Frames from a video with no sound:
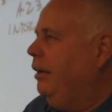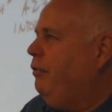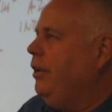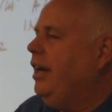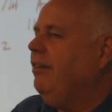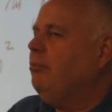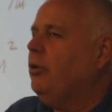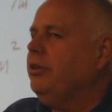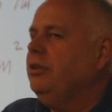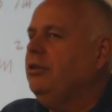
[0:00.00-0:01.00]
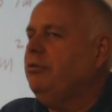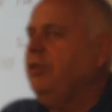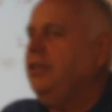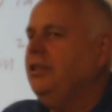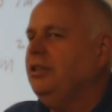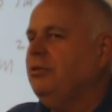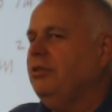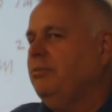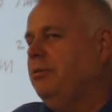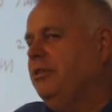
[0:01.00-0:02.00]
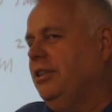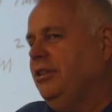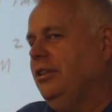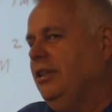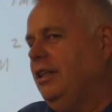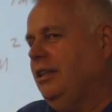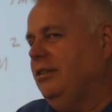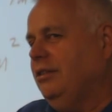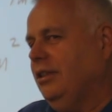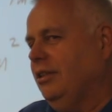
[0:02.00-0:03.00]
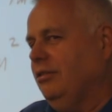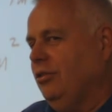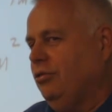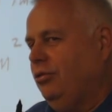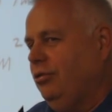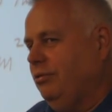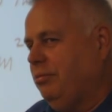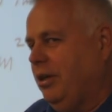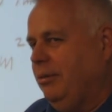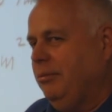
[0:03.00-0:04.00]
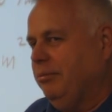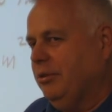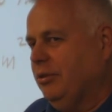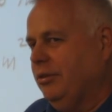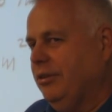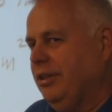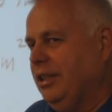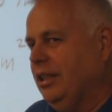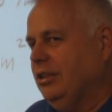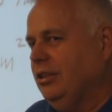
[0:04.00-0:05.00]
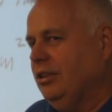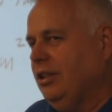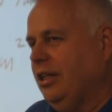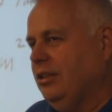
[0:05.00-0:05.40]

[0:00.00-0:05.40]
if we have more than 3 digits worth of precision as student problem sort of things,